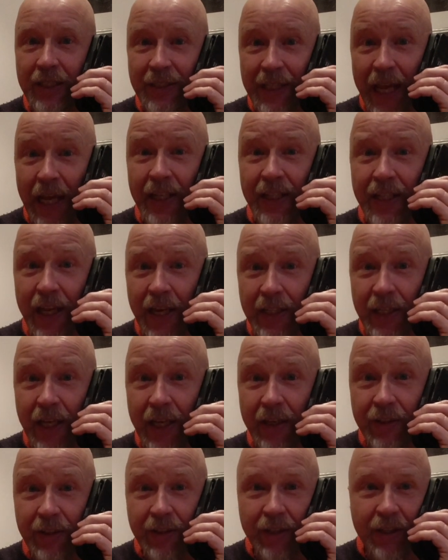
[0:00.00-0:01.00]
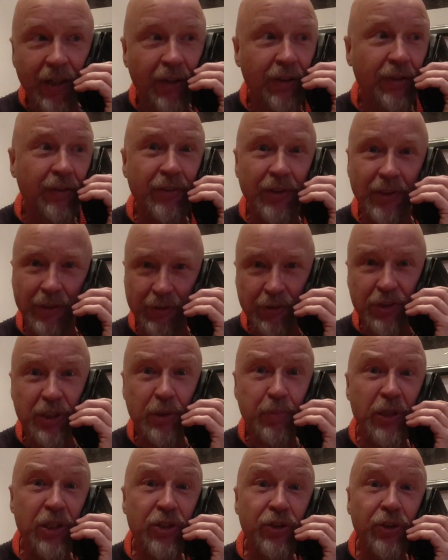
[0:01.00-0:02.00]
Yeah. Ooh,
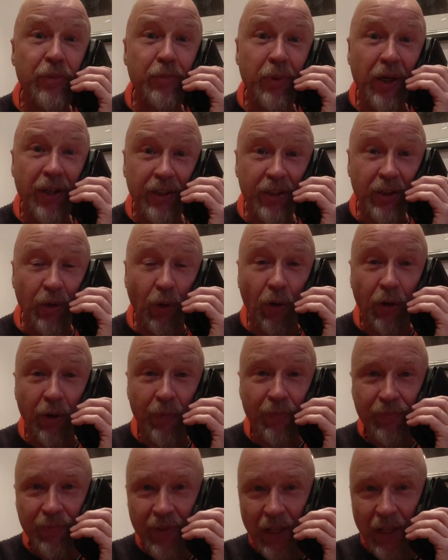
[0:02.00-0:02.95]
just been joined by the dog.